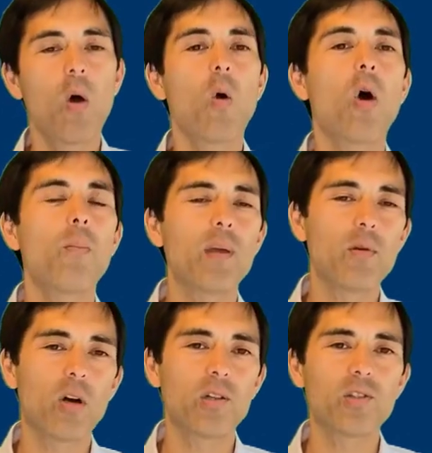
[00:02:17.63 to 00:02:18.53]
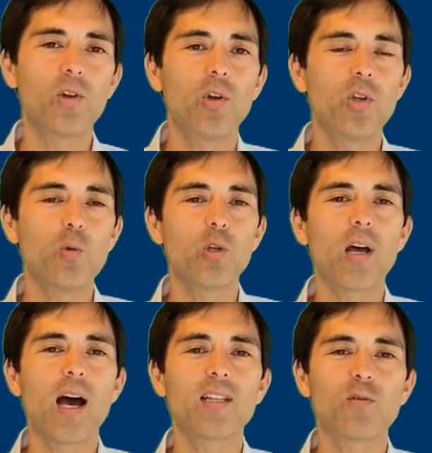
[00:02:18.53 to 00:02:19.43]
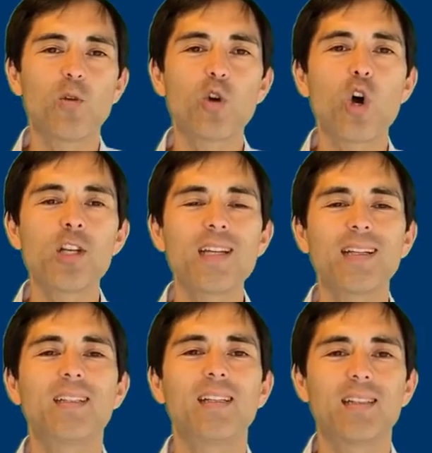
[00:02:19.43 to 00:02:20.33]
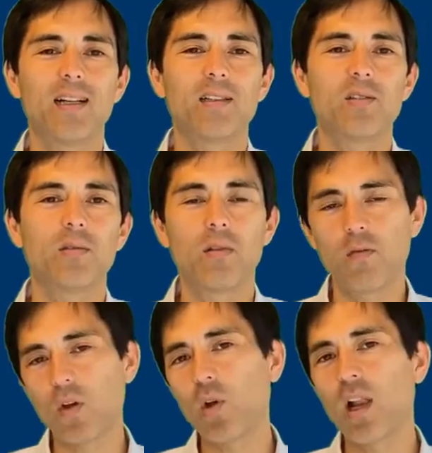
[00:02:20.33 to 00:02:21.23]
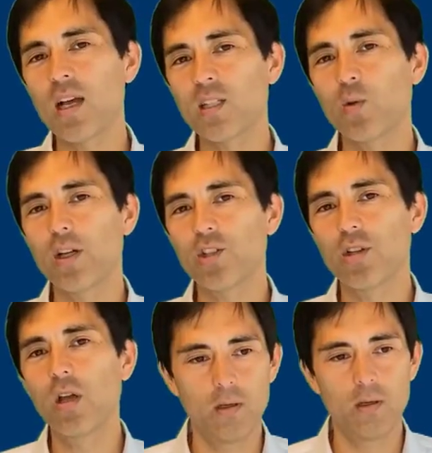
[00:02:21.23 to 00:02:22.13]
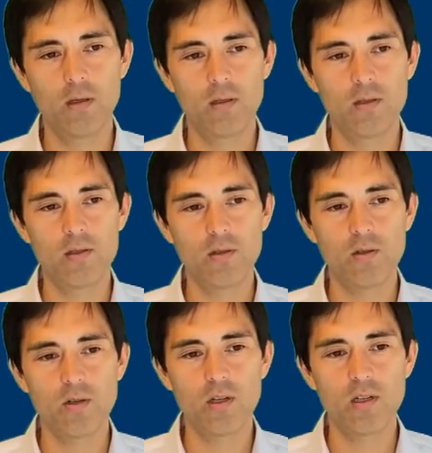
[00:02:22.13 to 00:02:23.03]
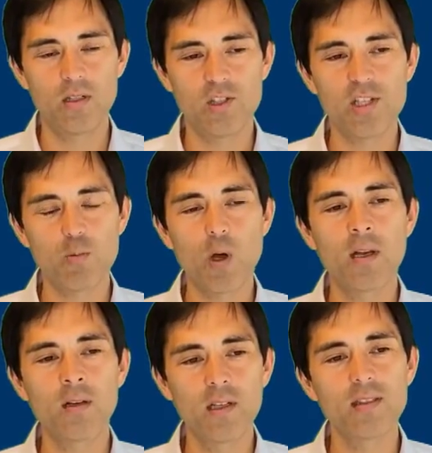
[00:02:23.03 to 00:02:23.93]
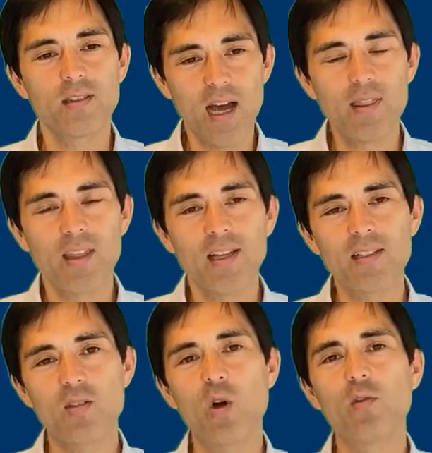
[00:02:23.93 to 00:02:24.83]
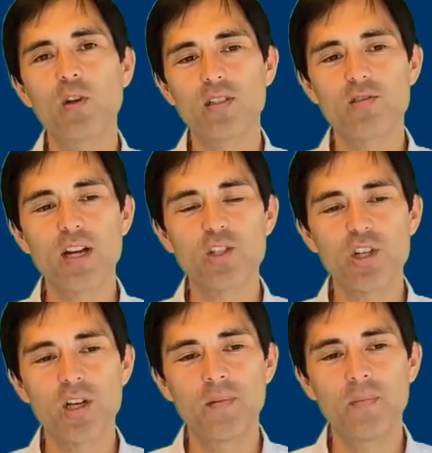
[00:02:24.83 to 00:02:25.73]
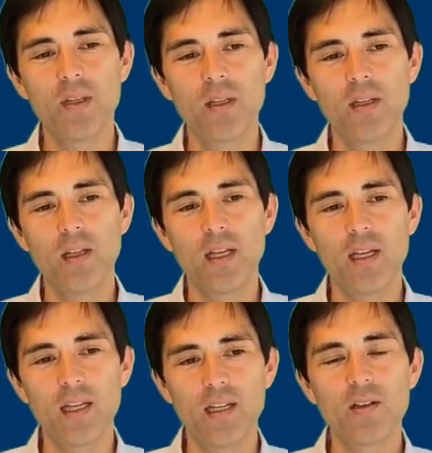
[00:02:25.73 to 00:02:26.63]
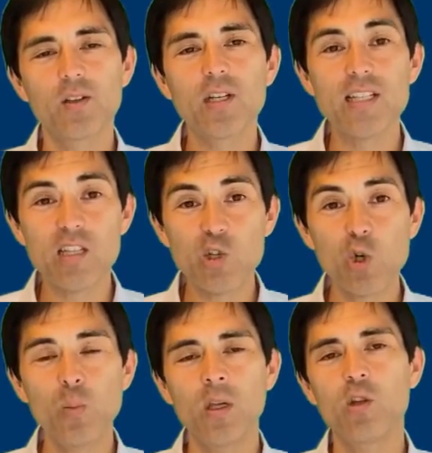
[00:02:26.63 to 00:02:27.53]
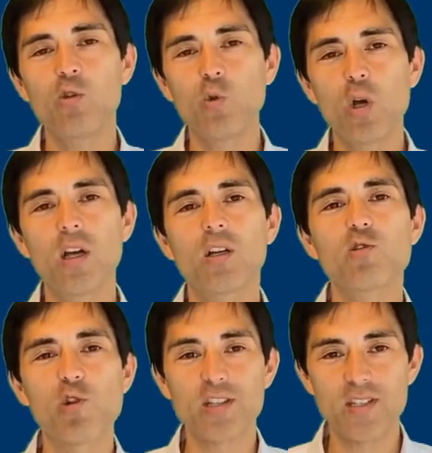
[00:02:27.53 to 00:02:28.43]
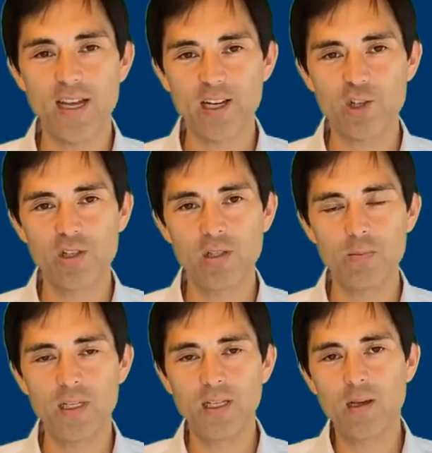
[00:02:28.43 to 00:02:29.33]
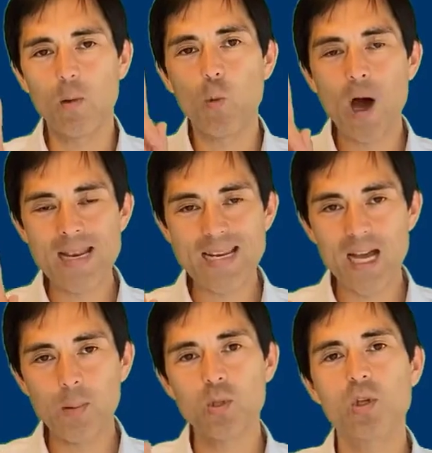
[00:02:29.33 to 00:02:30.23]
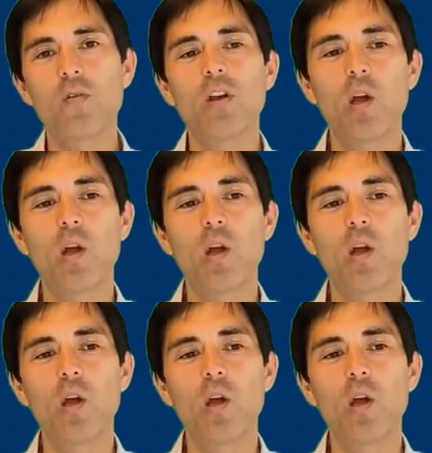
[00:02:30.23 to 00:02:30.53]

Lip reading: Or maybe also you would ask for contact details, the very last question. So just one, I think that's the overall structure. Assuming you do a cross-sectional, meaning one-time survey